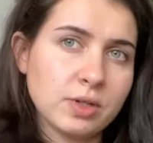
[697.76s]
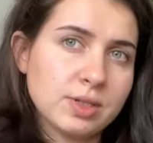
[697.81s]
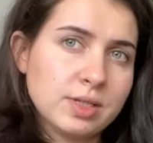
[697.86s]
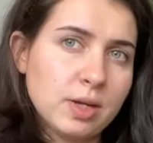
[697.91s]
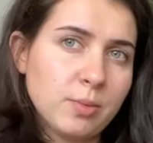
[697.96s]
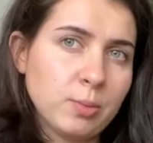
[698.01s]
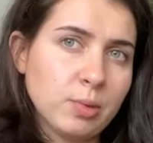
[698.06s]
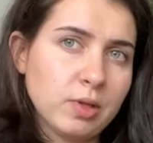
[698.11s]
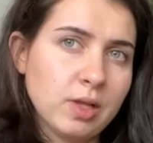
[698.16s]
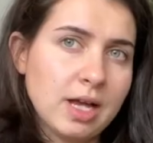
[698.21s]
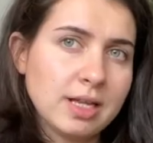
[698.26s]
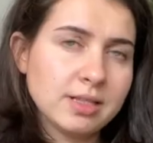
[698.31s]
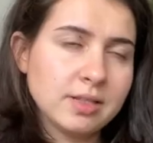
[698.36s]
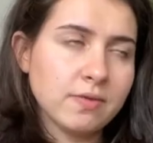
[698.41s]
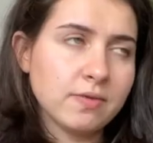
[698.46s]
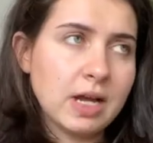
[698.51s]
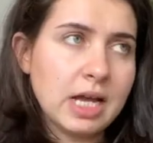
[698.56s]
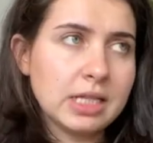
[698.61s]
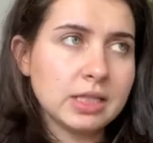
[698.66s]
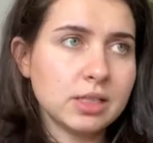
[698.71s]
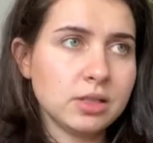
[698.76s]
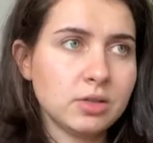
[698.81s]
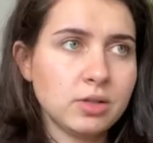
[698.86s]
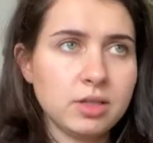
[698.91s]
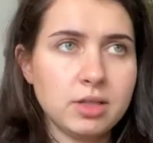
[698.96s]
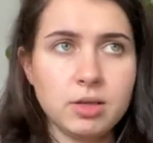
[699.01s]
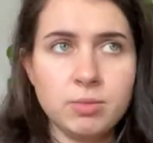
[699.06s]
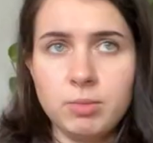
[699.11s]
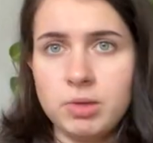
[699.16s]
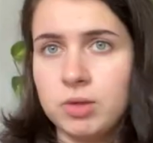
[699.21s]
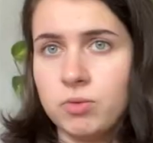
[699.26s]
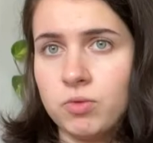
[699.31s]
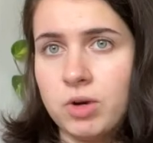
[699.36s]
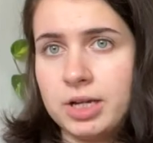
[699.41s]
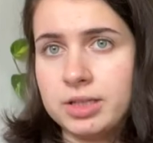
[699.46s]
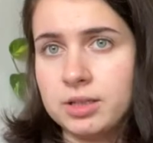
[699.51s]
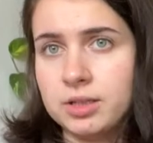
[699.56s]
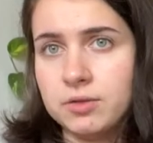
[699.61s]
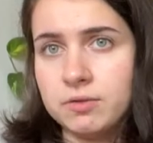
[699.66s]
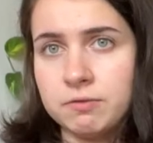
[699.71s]
example, as a violin, you can be
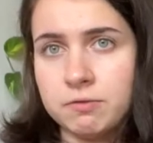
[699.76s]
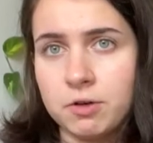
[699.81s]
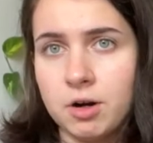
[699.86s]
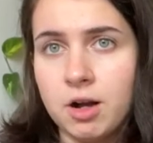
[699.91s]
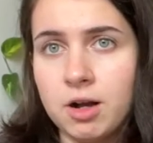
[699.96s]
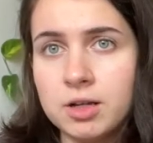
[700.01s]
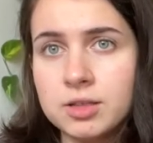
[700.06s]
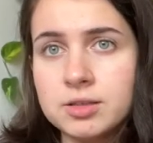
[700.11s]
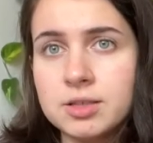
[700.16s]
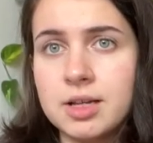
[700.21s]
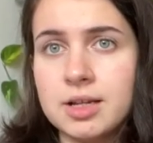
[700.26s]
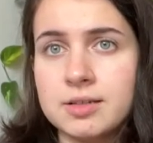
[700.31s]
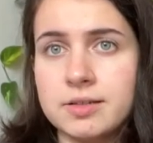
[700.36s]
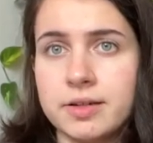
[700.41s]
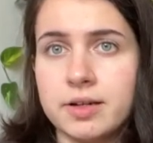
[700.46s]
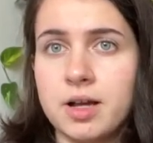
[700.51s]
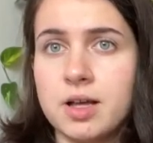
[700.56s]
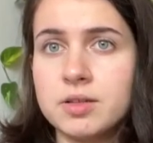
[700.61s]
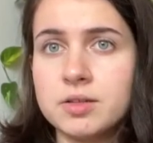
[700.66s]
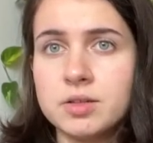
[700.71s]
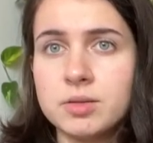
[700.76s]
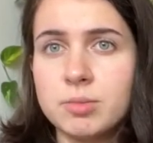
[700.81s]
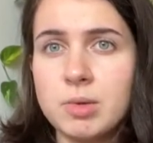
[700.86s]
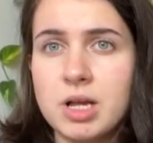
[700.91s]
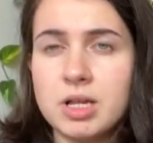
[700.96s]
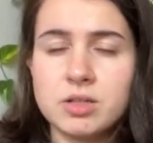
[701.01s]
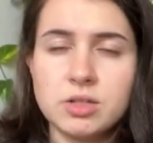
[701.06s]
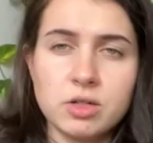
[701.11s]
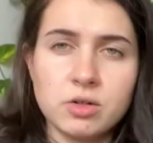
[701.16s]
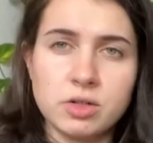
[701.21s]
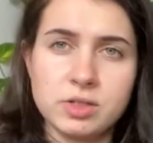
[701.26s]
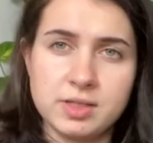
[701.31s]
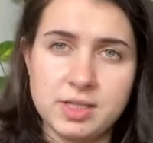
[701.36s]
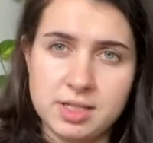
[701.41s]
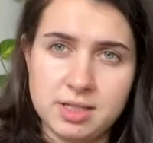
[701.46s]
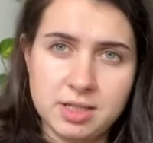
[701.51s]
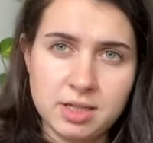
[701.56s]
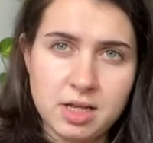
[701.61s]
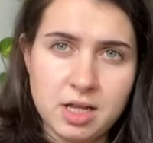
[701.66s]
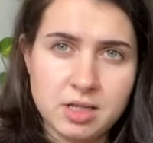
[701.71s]
right in the front as a concertmaster,
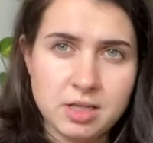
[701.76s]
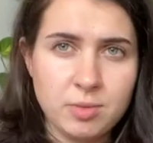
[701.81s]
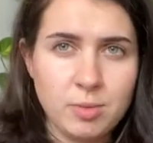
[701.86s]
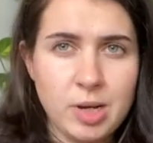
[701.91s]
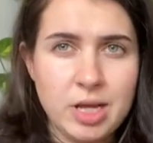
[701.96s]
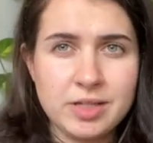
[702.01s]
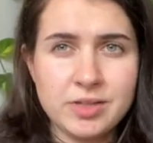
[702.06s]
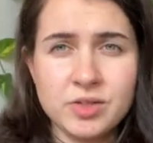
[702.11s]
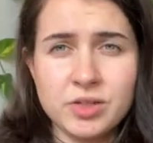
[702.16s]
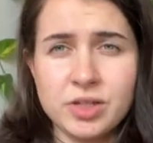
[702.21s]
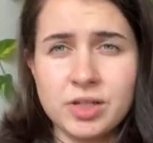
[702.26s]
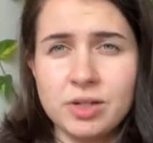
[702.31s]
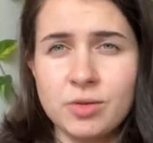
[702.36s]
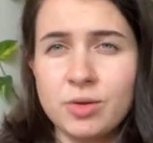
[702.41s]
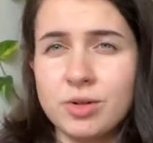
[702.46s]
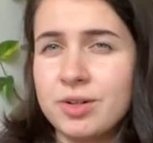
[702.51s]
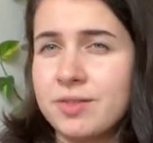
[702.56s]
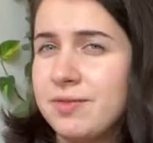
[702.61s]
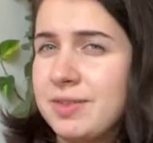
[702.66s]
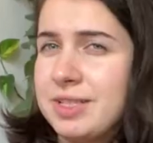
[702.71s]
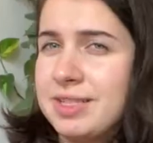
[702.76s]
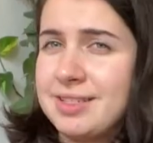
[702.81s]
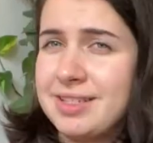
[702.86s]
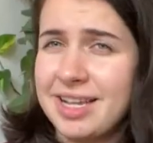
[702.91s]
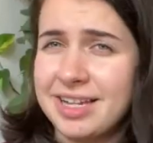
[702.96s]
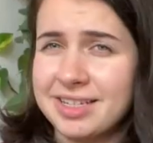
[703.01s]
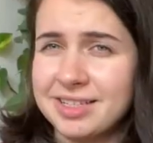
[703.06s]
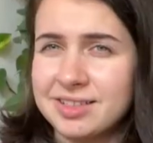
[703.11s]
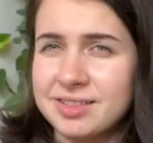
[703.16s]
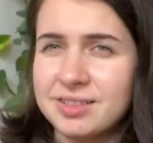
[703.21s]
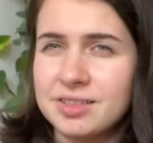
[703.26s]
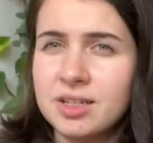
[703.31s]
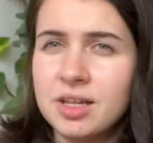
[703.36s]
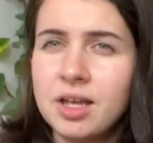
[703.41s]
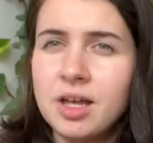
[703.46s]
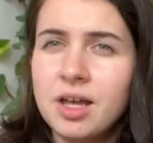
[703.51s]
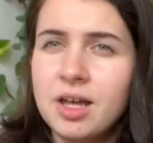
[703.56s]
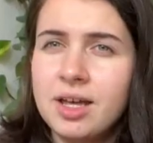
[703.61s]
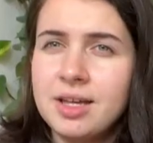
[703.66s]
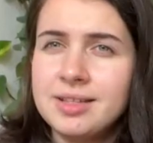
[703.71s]
assistant concertmaster, or even second
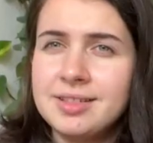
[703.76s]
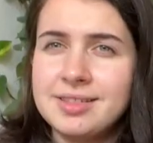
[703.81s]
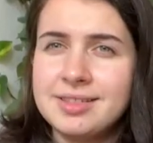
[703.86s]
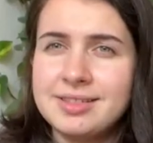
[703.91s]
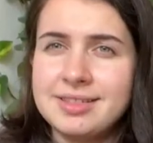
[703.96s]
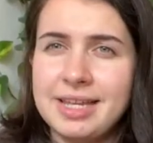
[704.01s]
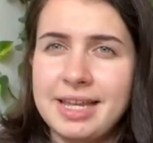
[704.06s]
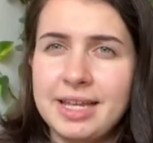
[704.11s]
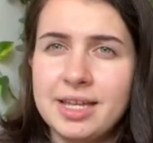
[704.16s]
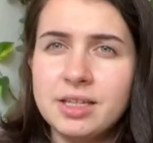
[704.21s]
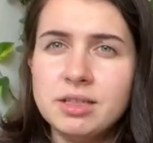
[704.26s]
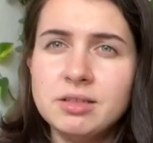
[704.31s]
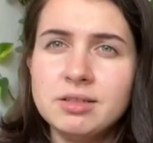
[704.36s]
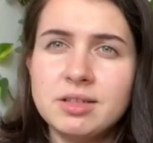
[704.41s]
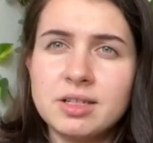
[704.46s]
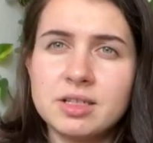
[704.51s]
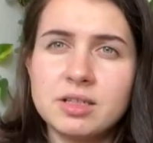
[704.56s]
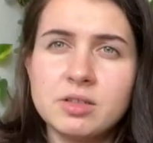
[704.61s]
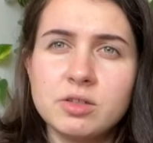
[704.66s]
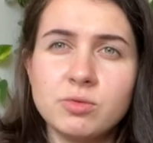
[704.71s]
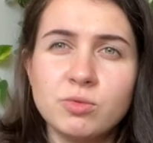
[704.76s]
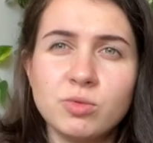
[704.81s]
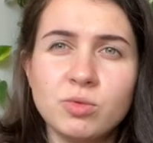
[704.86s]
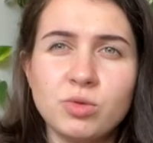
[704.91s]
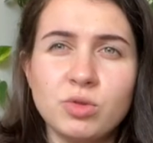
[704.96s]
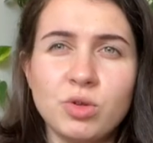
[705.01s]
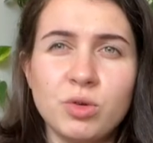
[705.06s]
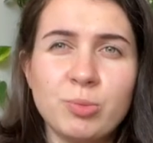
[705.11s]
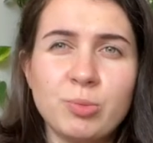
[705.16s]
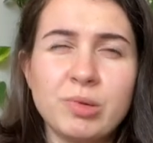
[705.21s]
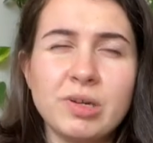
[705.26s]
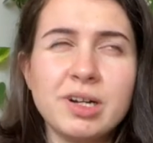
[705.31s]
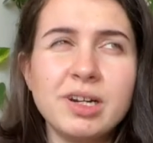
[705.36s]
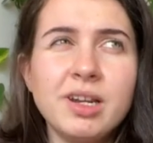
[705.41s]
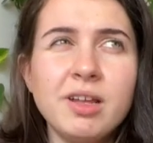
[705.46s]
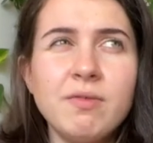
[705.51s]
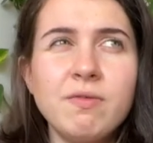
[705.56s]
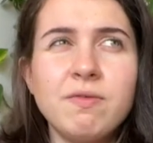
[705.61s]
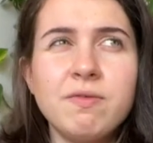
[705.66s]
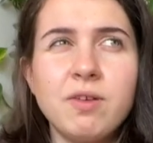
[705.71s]
stand, as you're
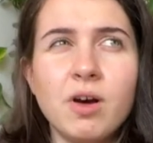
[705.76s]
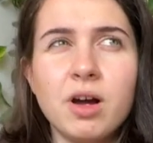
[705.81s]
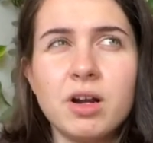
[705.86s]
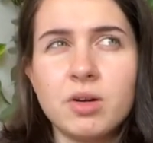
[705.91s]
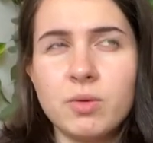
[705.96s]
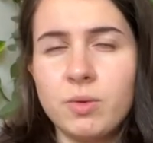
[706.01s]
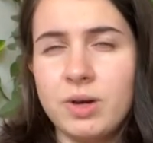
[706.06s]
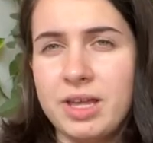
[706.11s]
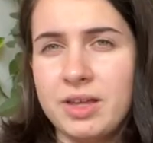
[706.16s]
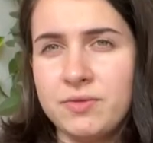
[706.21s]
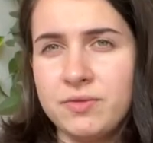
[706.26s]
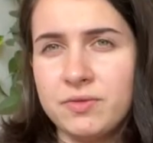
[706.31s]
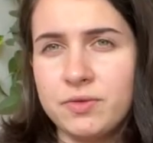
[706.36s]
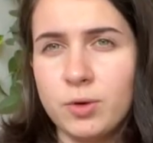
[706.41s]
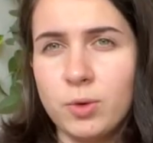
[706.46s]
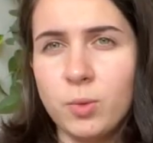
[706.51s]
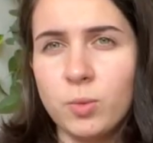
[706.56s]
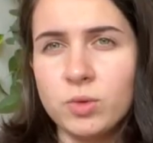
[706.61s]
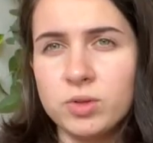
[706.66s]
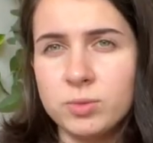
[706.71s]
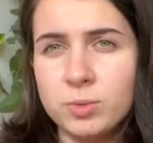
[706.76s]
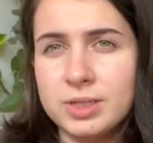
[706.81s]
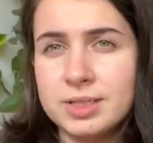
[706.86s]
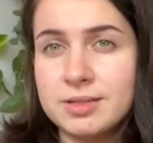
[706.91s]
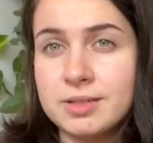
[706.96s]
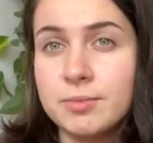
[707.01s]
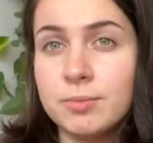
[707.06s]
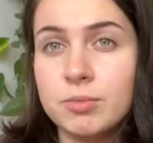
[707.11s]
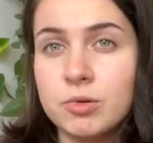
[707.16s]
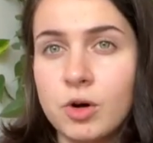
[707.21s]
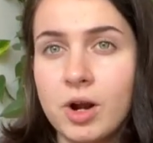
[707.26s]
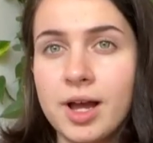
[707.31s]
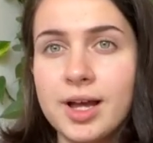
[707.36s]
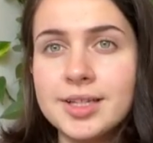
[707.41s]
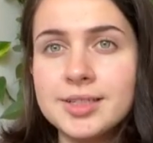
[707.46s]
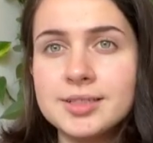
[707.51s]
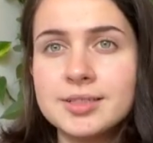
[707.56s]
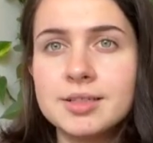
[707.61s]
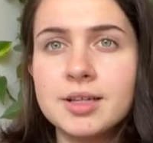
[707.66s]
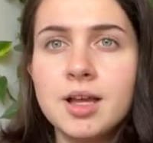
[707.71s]
pretty far away from woodwinds and
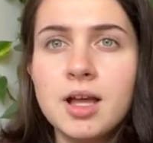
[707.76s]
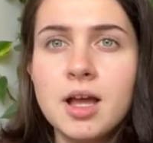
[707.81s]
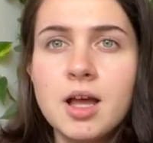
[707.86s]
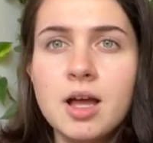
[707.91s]
brass.